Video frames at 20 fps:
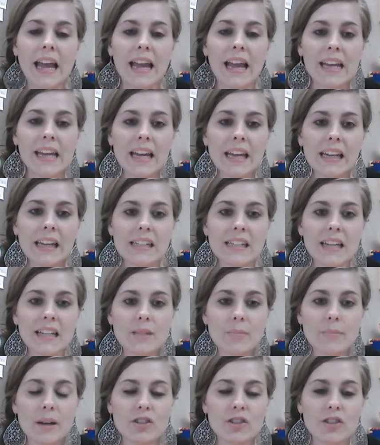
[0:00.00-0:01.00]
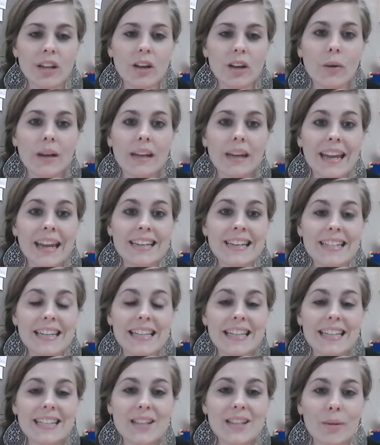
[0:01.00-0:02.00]
And especially going into
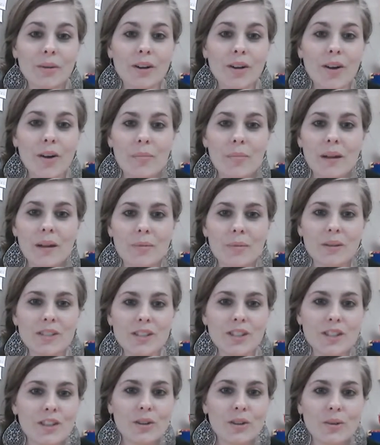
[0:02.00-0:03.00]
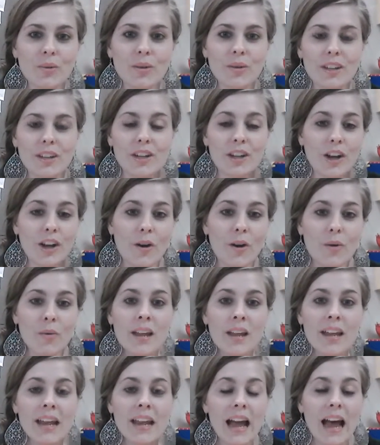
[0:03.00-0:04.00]
the summer, I'll be able to do,
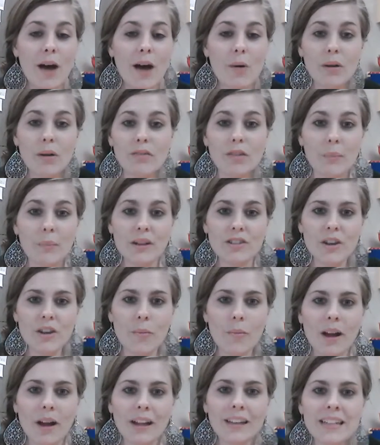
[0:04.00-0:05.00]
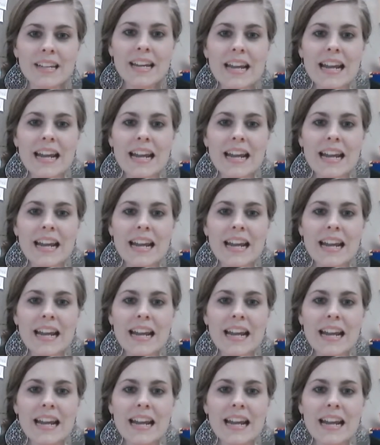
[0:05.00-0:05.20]
however much I want.